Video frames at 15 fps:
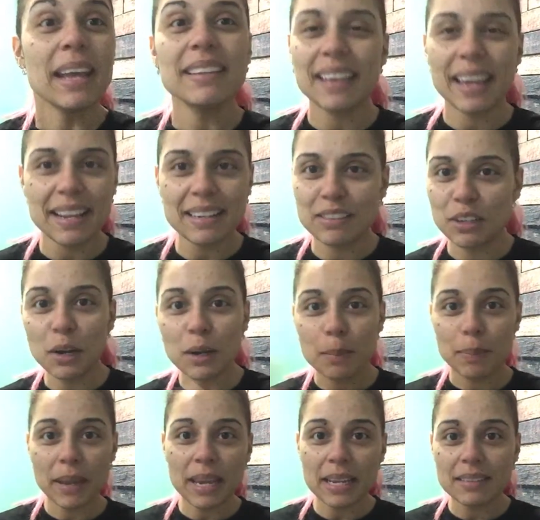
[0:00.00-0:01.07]
It's
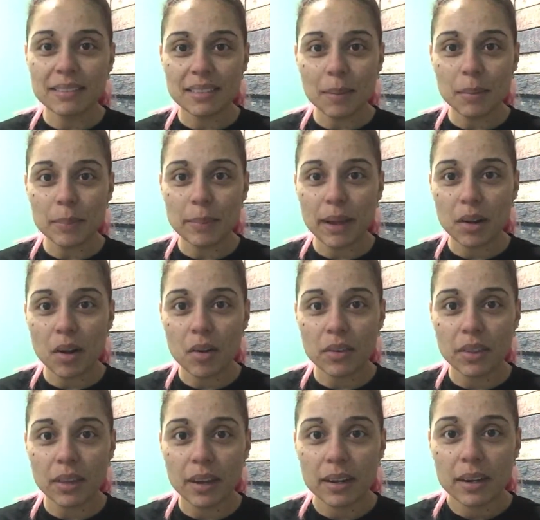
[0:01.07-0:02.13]
European, something about over
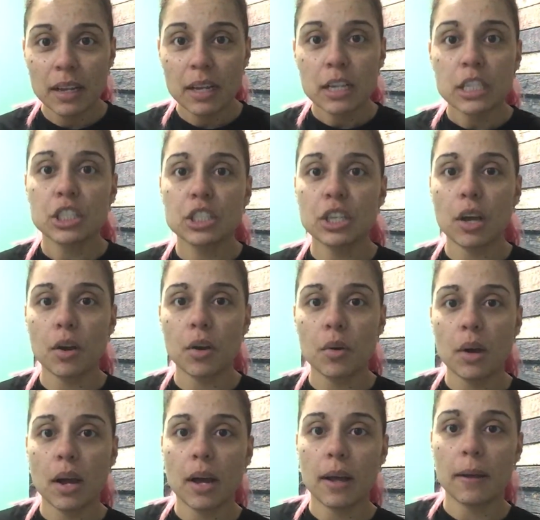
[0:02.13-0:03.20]
there.
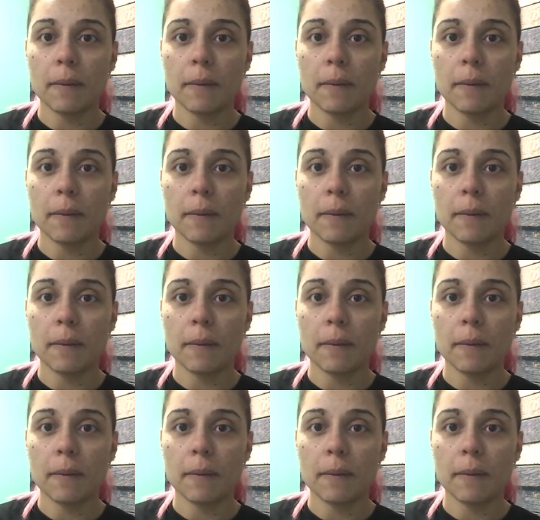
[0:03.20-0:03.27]
So,